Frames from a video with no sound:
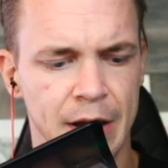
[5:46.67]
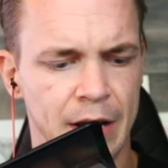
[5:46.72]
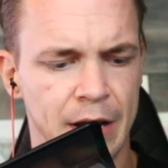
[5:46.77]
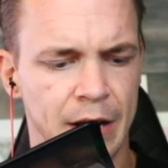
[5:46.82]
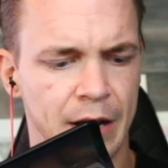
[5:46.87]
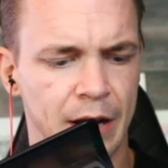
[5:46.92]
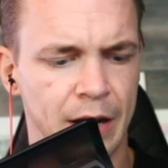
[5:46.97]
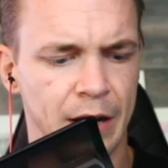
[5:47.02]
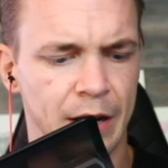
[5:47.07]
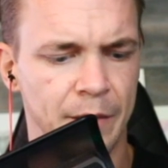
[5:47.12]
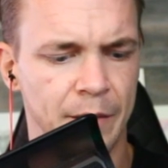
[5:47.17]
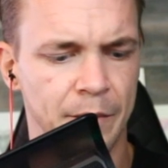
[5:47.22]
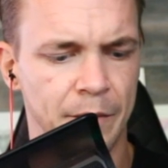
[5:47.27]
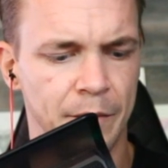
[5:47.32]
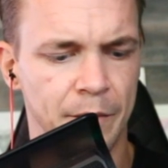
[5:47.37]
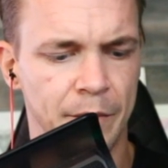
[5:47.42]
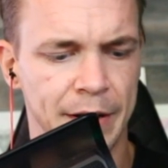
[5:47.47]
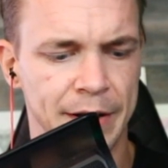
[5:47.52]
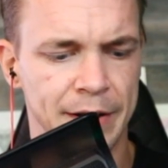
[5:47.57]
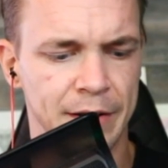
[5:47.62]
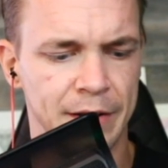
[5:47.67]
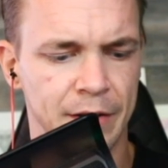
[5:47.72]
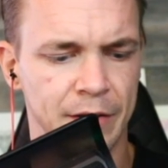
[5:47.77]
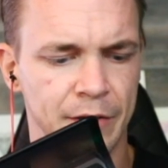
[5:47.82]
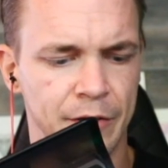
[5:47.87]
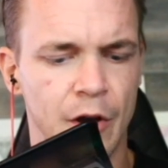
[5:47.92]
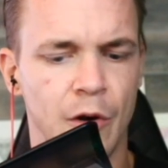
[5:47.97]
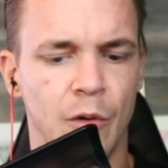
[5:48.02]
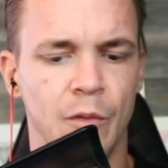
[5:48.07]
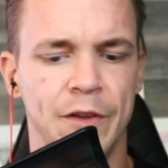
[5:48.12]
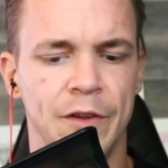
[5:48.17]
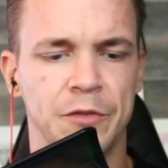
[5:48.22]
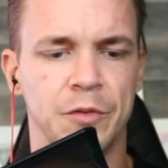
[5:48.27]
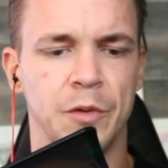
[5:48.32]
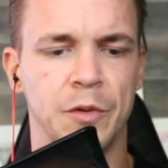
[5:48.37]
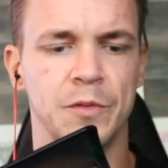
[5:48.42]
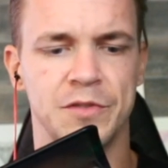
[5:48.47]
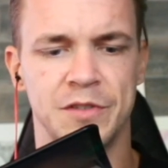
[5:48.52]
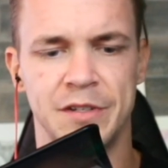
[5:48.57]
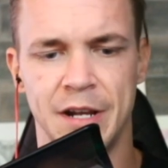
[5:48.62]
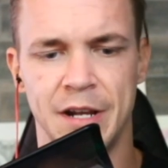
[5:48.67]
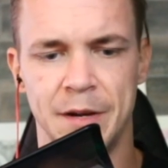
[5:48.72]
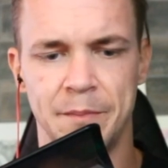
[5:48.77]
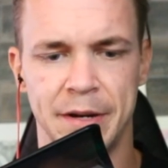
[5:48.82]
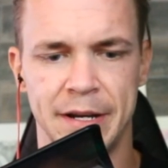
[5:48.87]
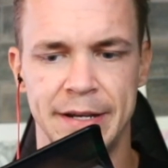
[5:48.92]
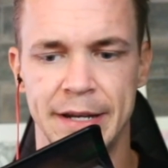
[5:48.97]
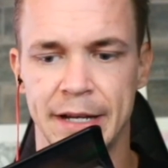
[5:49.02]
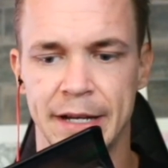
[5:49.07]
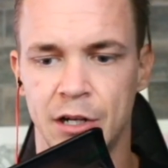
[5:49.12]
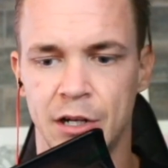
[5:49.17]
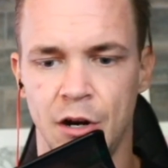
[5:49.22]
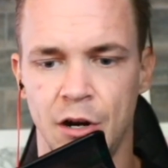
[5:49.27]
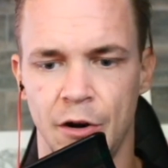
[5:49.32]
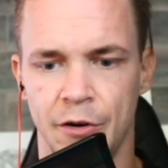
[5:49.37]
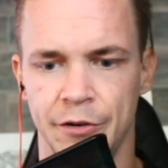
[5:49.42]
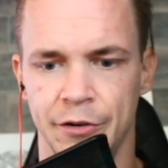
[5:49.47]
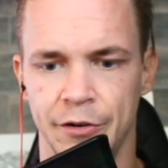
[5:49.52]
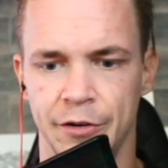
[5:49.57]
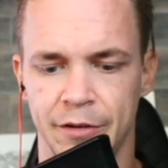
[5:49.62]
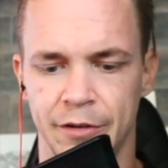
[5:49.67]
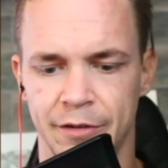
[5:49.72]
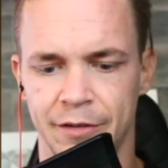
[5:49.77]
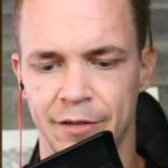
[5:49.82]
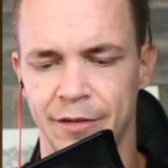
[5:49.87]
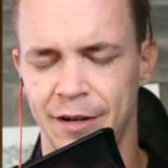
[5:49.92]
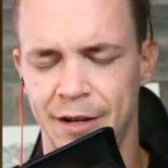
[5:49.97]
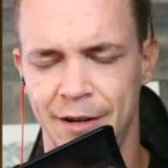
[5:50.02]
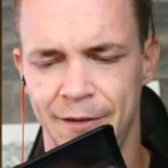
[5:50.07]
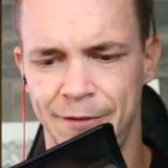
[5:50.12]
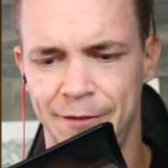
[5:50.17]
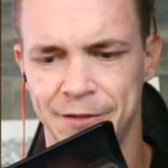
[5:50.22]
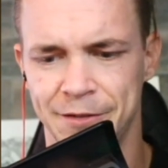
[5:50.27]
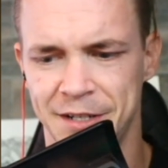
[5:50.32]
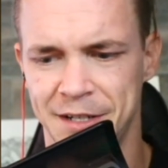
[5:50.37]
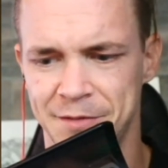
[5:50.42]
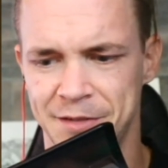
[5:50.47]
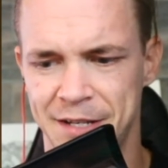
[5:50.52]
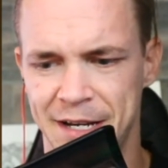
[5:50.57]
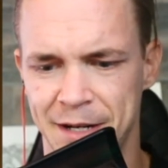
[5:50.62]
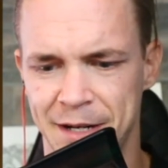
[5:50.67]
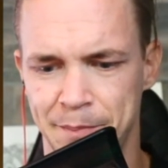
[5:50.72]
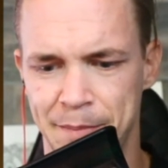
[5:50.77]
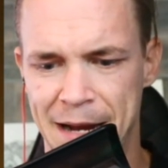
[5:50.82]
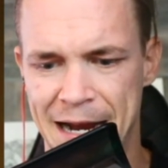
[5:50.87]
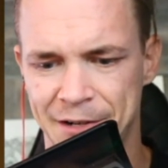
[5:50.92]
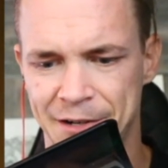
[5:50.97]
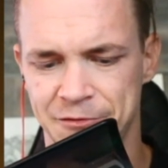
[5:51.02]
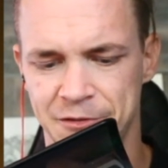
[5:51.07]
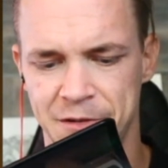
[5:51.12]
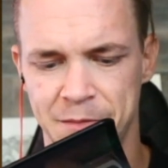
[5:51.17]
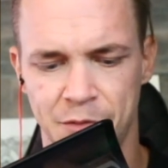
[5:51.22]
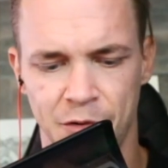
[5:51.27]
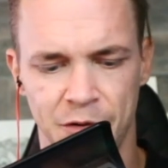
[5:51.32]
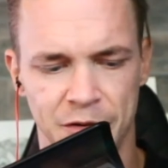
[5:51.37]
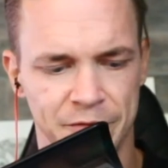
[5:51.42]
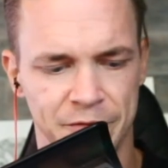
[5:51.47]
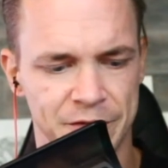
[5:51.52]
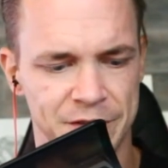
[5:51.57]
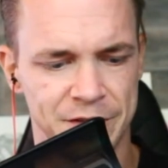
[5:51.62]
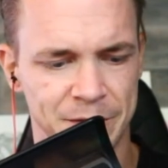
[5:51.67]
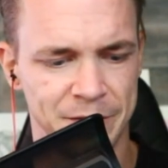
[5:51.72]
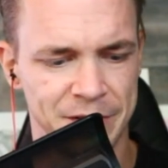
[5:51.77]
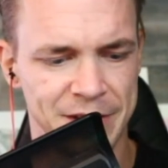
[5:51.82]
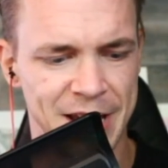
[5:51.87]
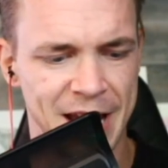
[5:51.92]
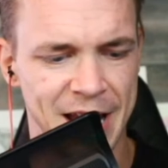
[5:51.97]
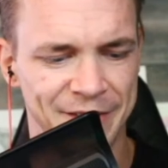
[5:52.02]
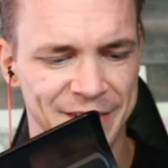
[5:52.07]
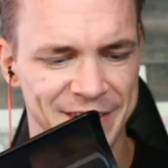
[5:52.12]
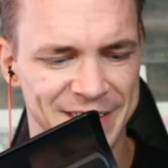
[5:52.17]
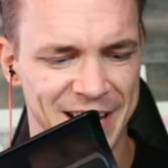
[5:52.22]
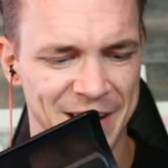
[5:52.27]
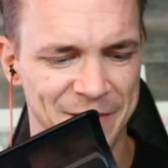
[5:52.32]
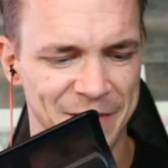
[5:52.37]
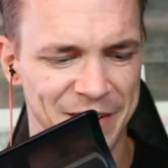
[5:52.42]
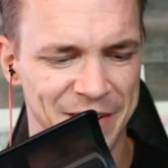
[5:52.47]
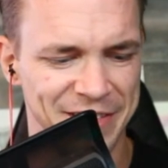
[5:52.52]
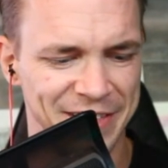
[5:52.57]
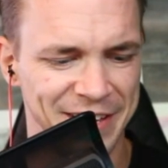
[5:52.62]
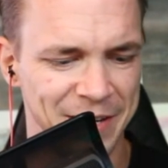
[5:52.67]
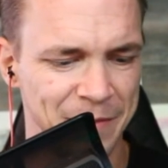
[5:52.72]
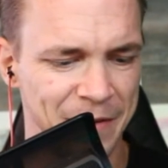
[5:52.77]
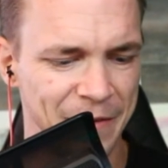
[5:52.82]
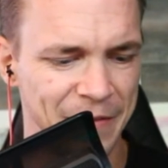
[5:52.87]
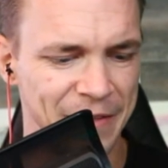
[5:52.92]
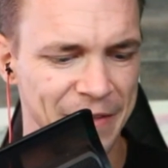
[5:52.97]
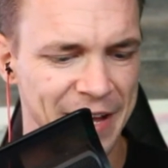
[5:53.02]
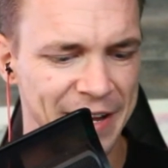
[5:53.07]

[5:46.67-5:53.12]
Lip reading: But no, this one was done by Nick Carter. I feel like I'm saying a Backstreet Boys for some reason every time I think about that.